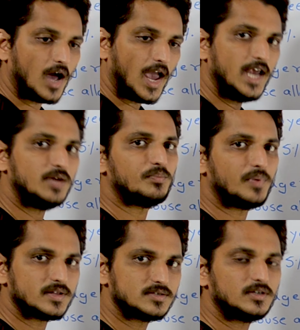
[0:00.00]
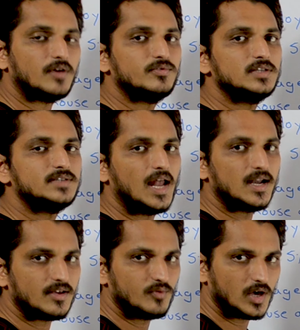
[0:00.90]
8% of the
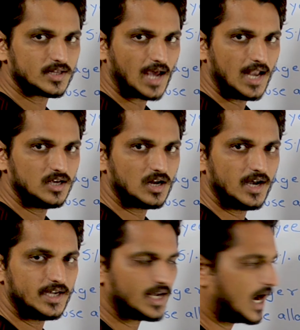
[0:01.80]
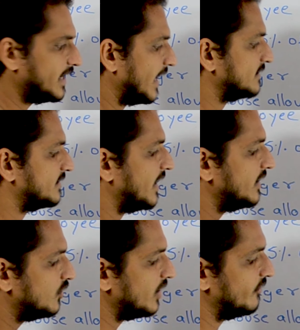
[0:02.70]
salary we are calculating and
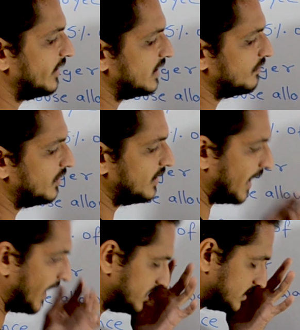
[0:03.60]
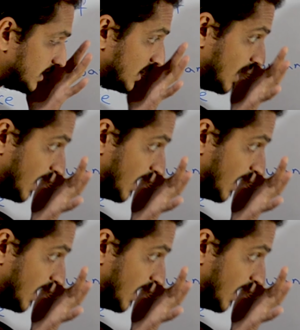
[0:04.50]
assigned to a variable H.